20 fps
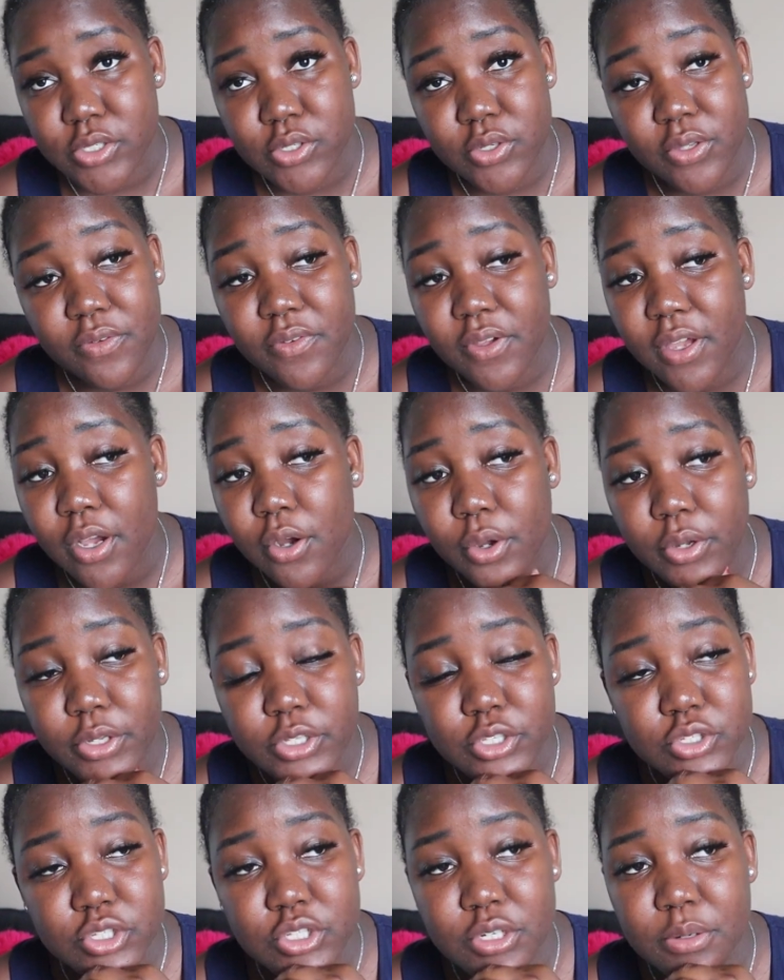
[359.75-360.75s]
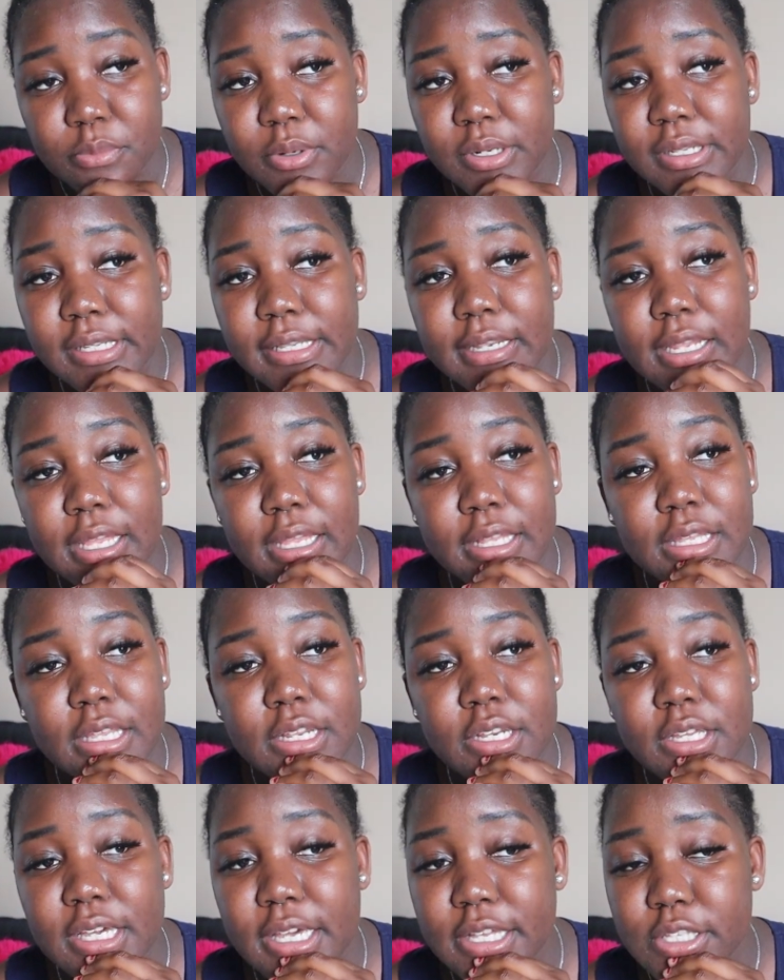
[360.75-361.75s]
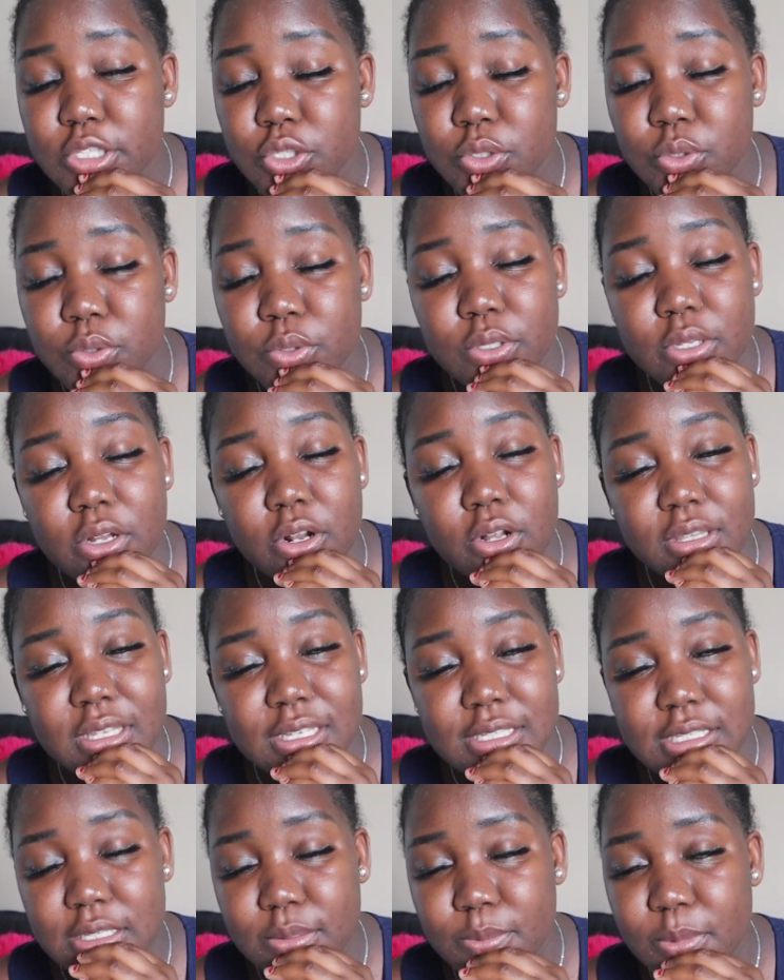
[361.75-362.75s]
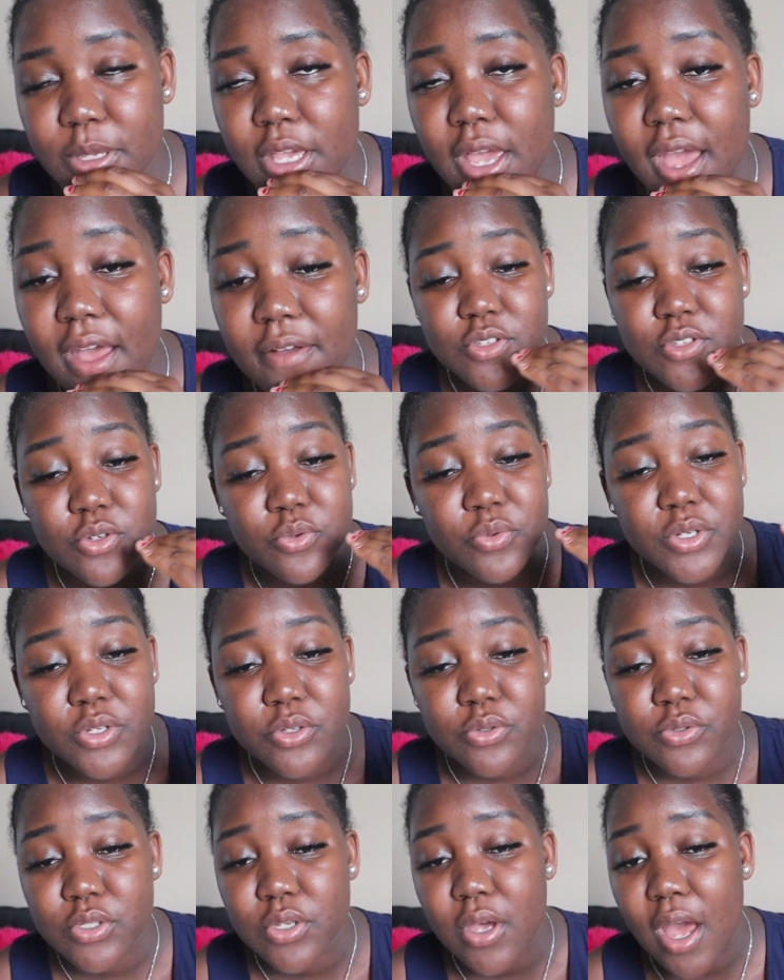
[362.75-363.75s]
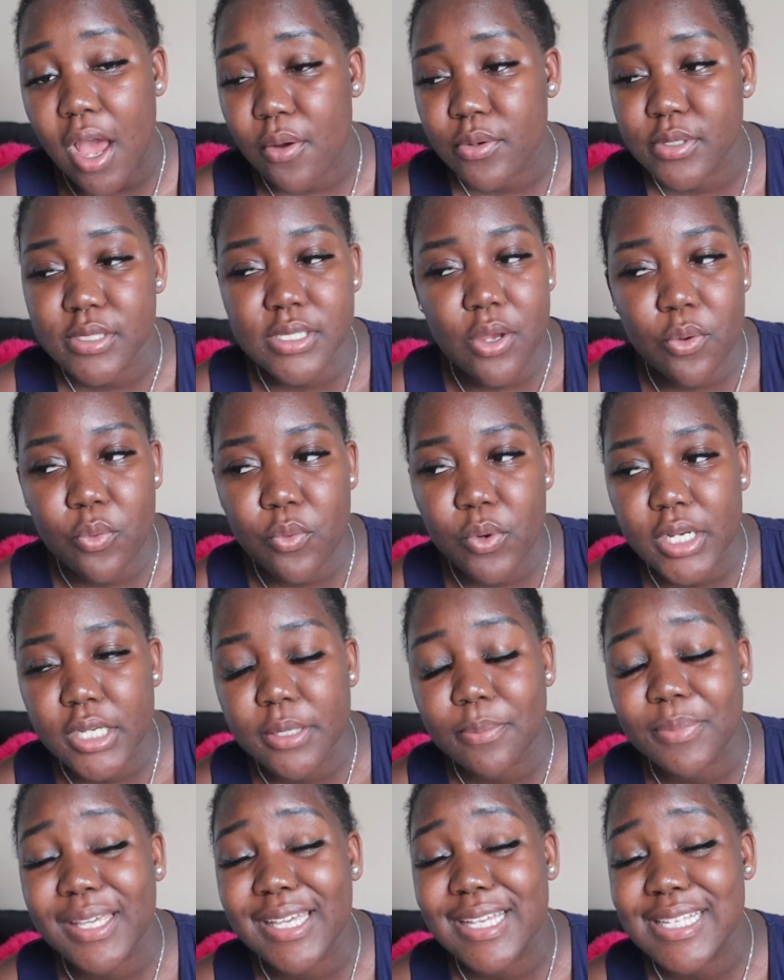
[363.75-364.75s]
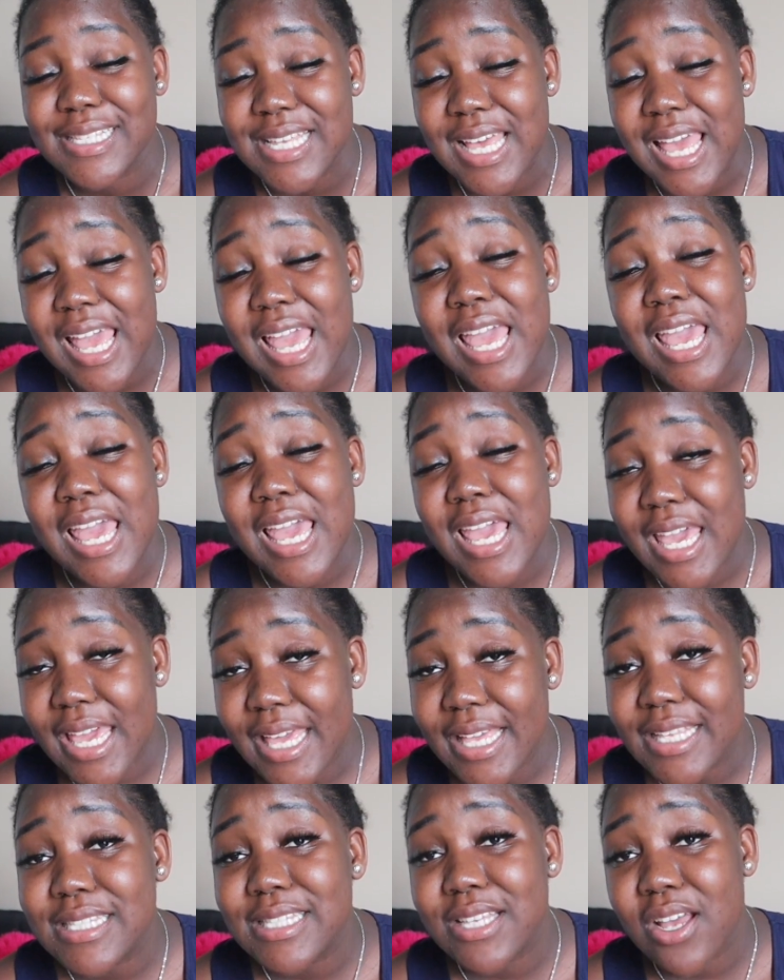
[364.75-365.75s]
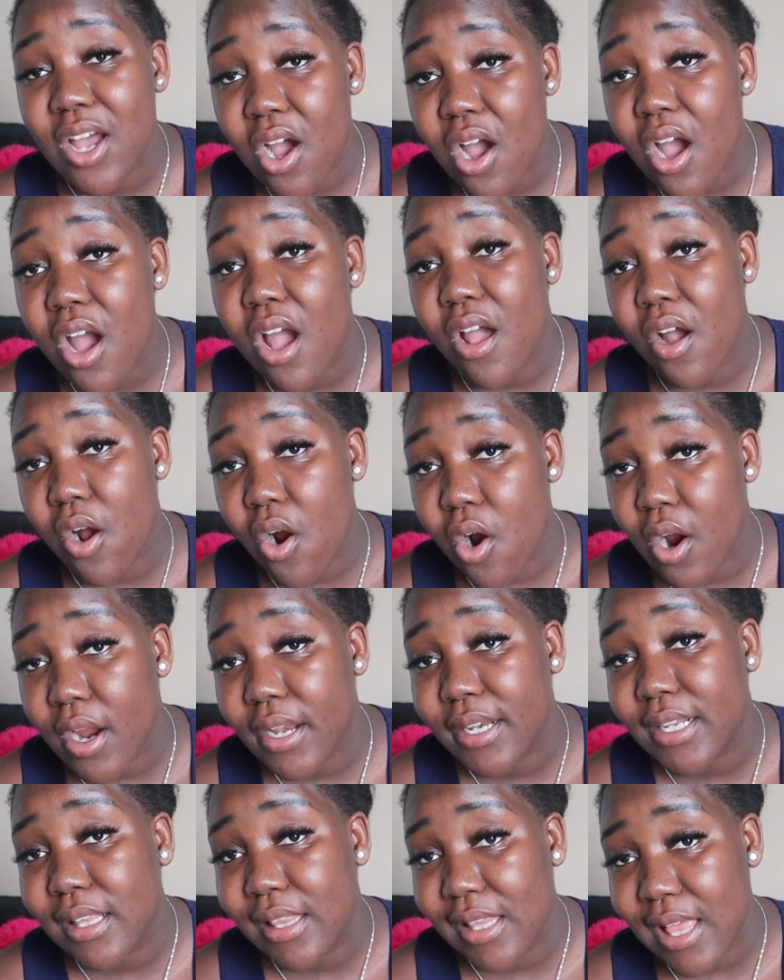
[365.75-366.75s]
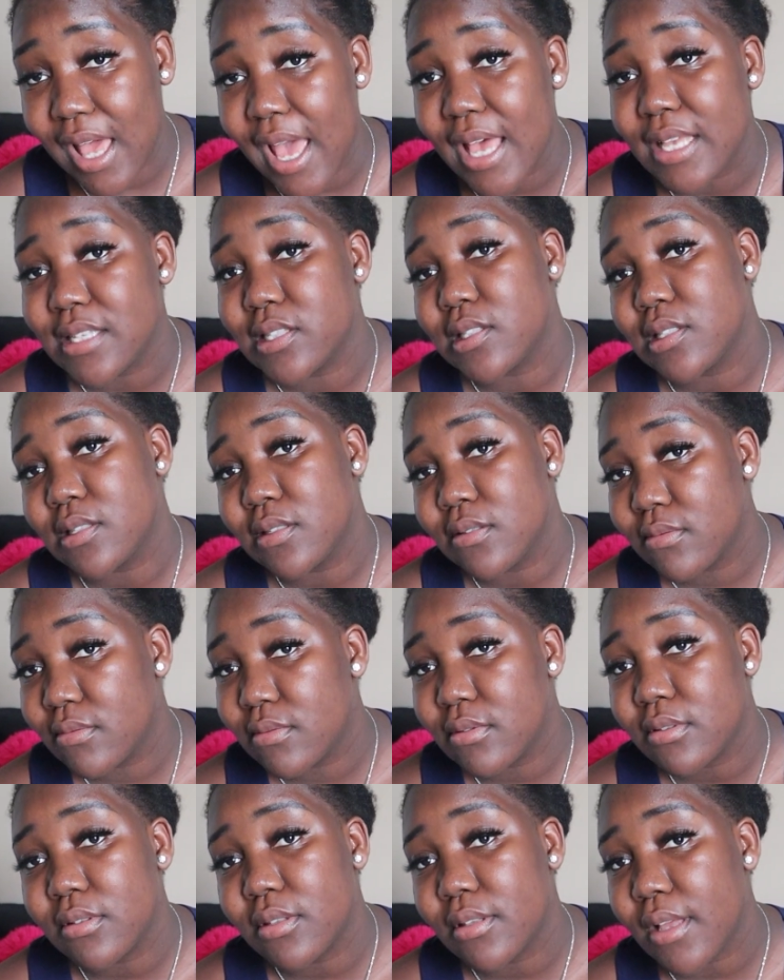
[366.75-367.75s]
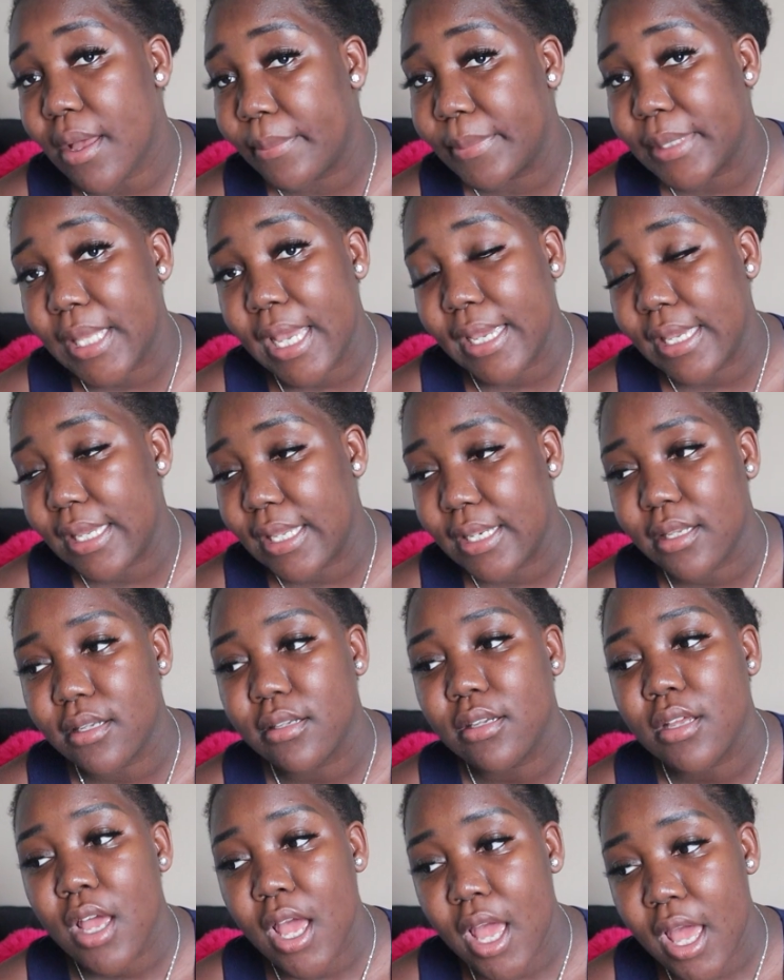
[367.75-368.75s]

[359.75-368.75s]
So if you are going to Chamberlain and then you get to health assessment, you to reduce your hours at work because it's a hard class. I'm not kidding.